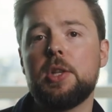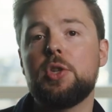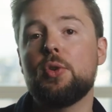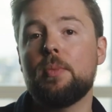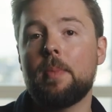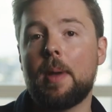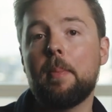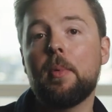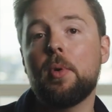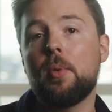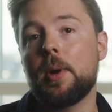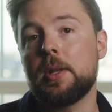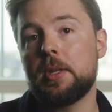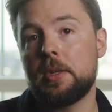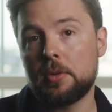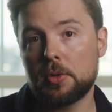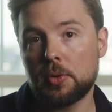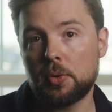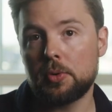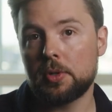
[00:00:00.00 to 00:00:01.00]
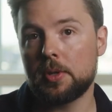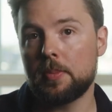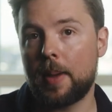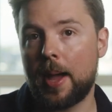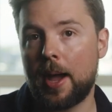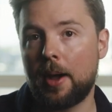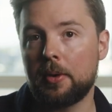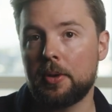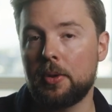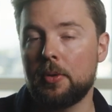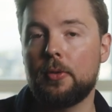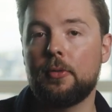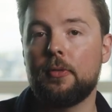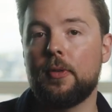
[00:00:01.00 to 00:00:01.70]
Do you remember when you talked about your